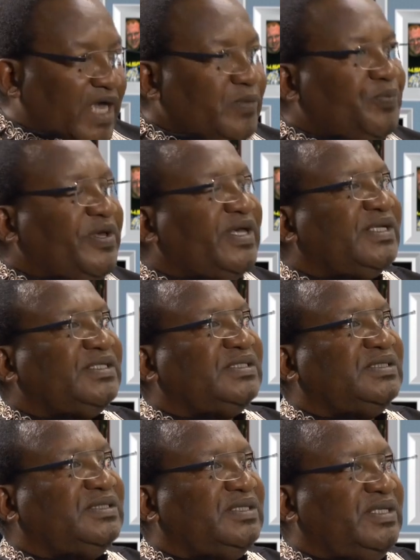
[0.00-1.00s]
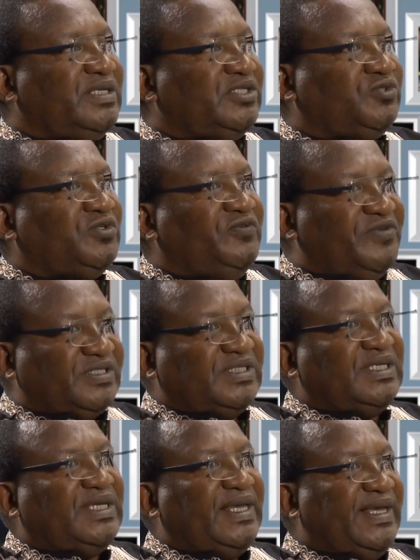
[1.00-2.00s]
iPad is to
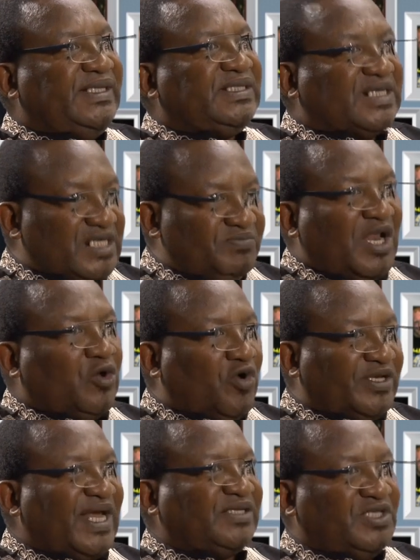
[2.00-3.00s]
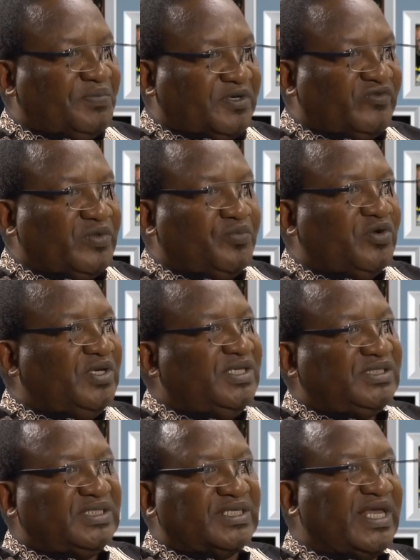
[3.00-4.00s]
investigate criminal conduct on the part of the
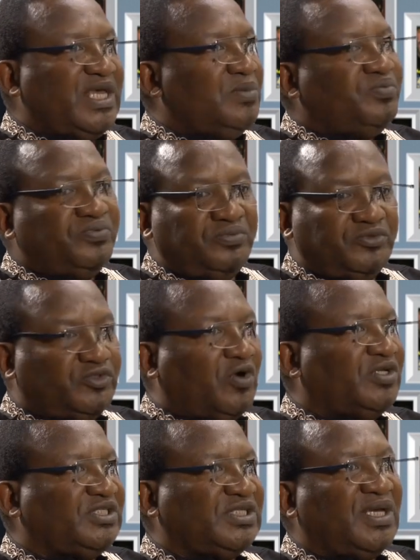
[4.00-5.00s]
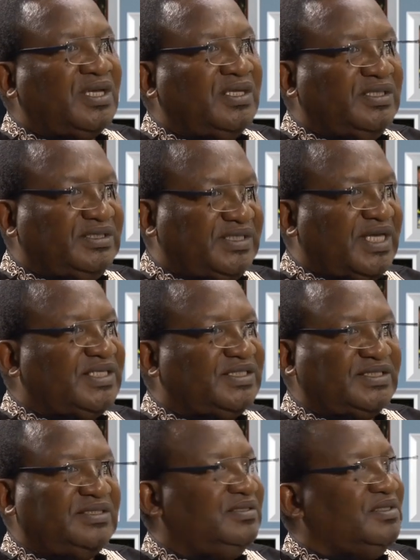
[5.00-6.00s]
police, rape, torture,
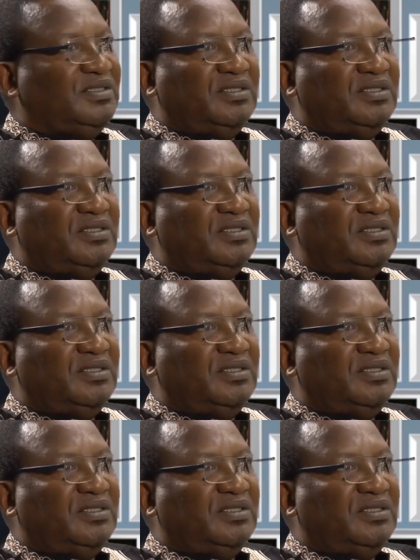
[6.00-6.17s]
deaths.